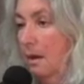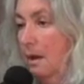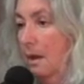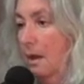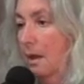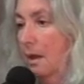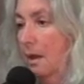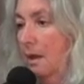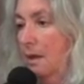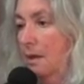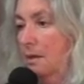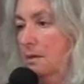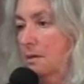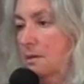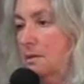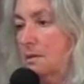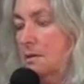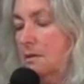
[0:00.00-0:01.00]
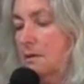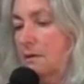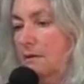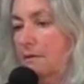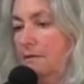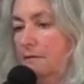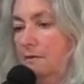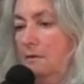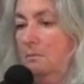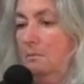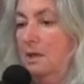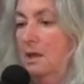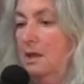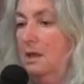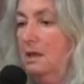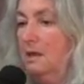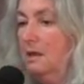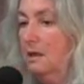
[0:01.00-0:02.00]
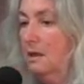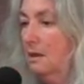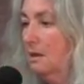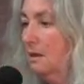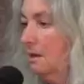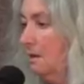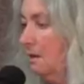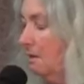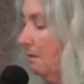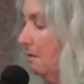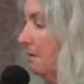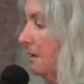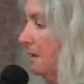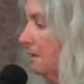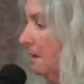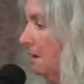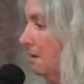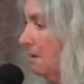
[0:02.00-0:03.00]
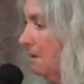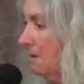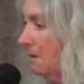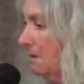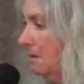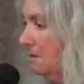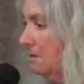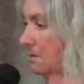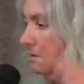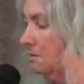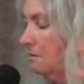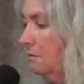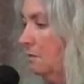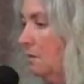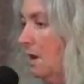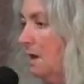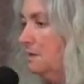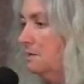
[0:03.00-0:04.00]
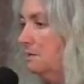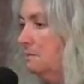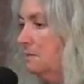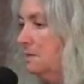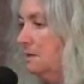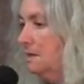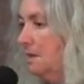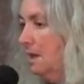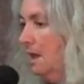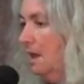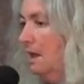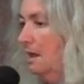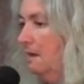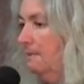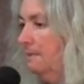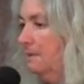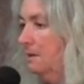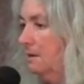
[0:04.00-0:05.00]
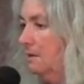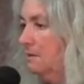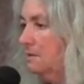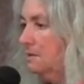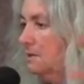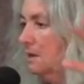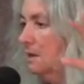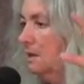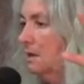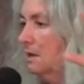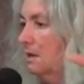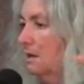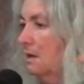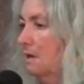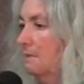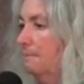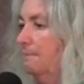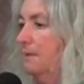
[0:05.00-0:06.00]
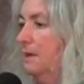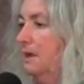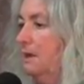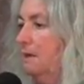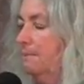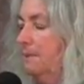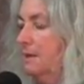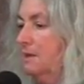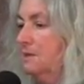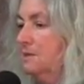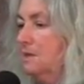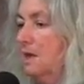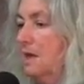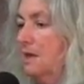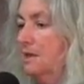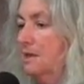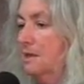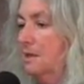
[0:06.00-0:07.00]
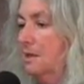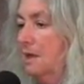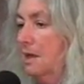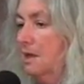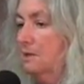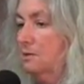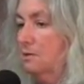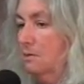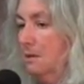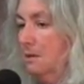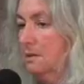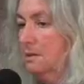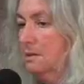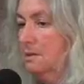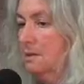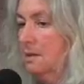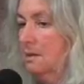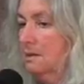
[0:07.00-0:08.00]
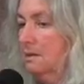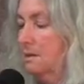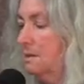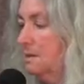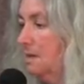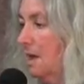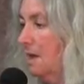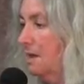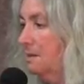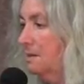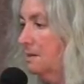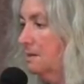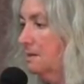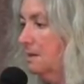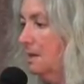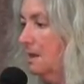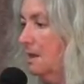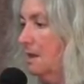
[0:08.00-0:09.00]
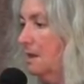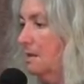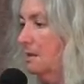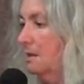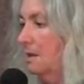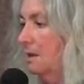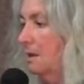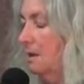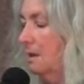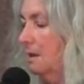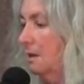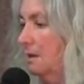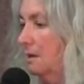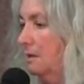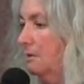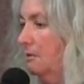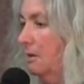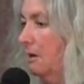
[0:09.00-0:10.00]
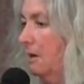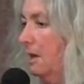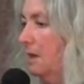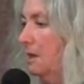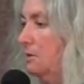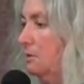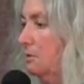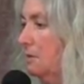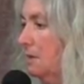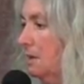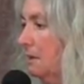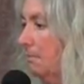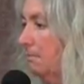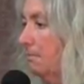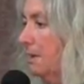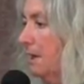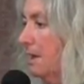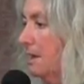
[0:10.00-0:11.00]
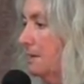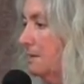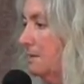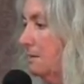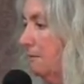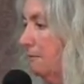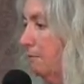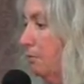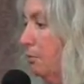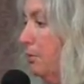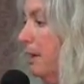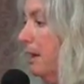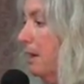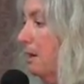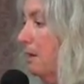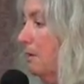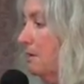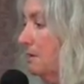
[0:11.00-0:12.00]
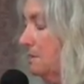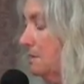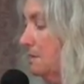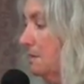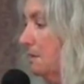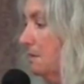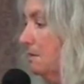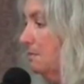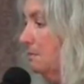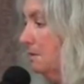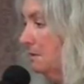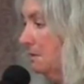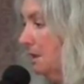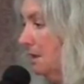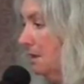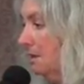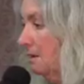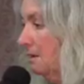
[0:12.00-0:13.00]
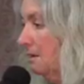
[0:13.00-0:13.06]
And for me, going there, you sort of walked up to the camp and there was a big, big sign at the entrance. And the sign said, "You are entering a place of prayer and ceremony."